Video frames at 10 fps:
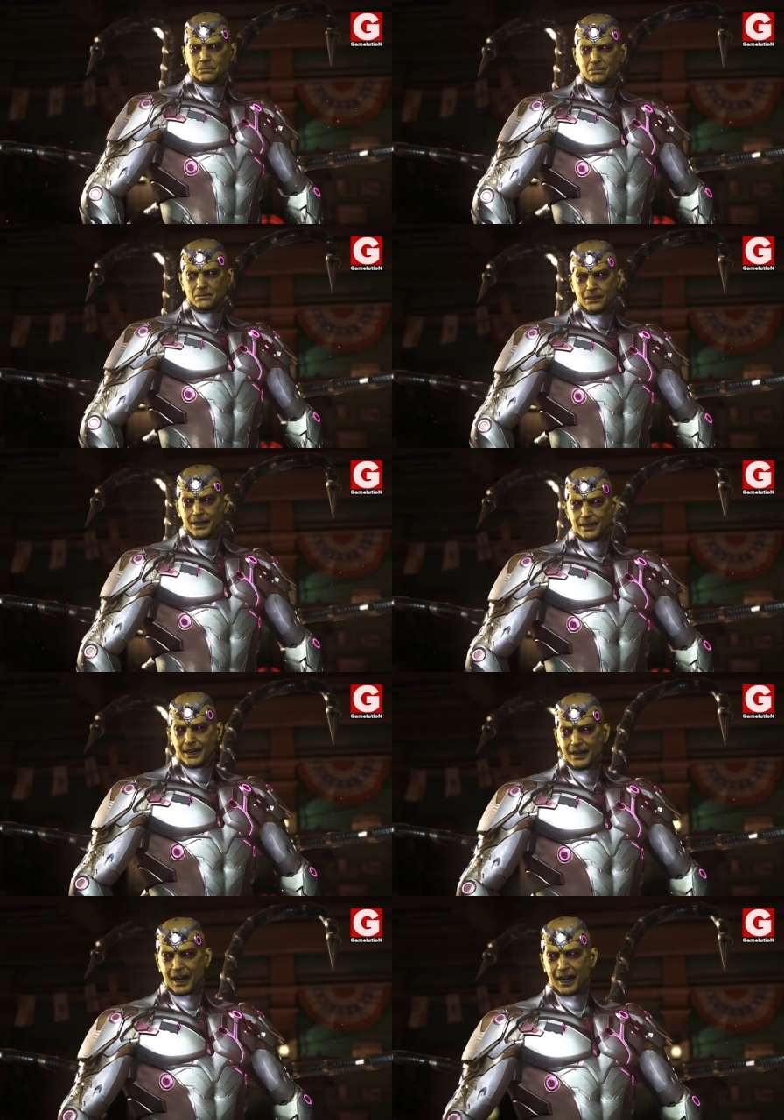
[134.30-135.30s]
An
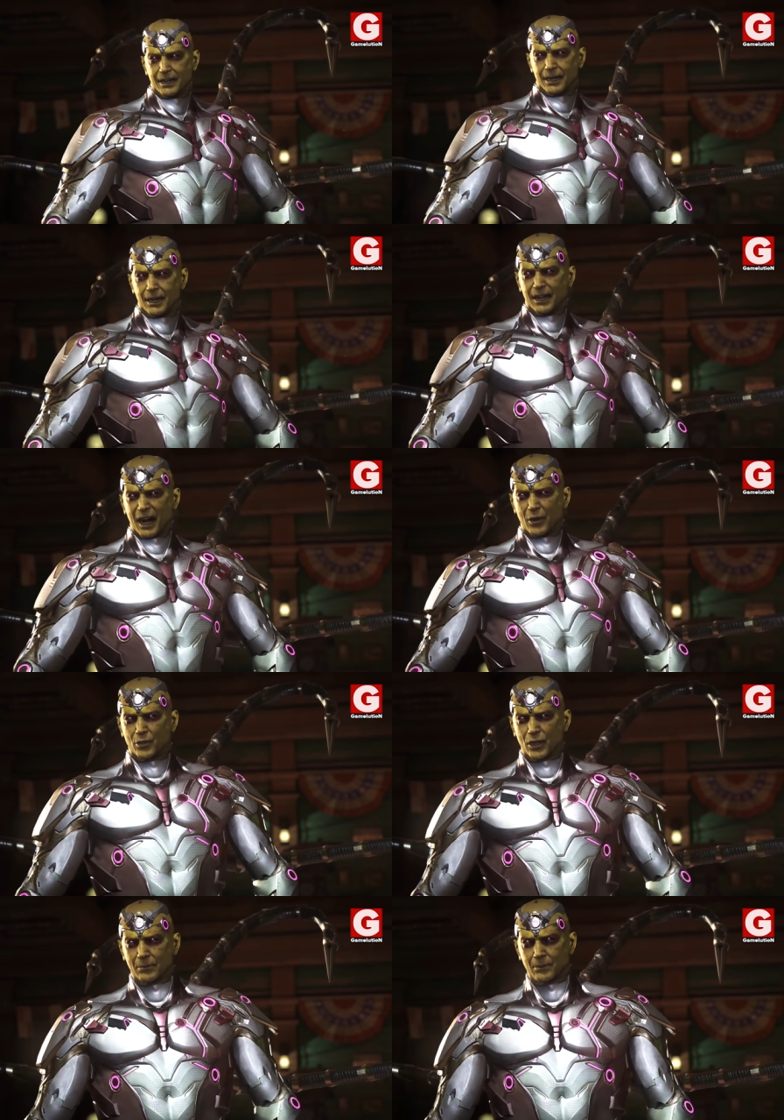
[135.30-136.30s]
unlikely
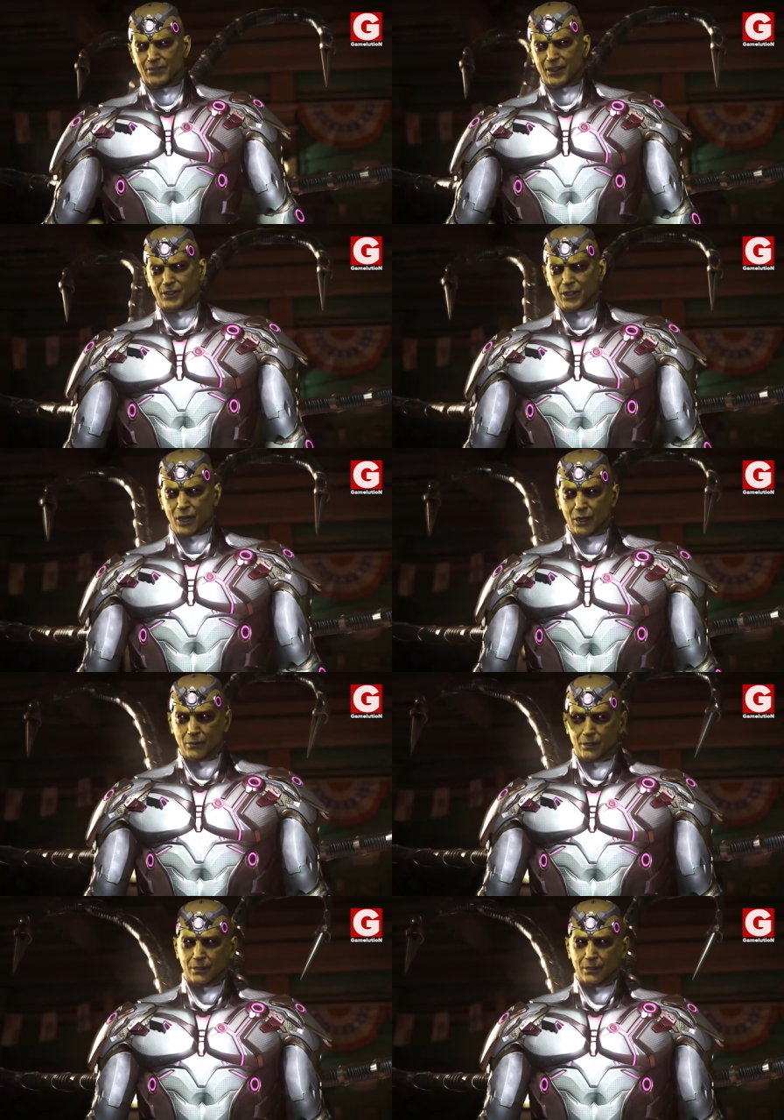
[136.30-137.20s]
outcome of this encounter.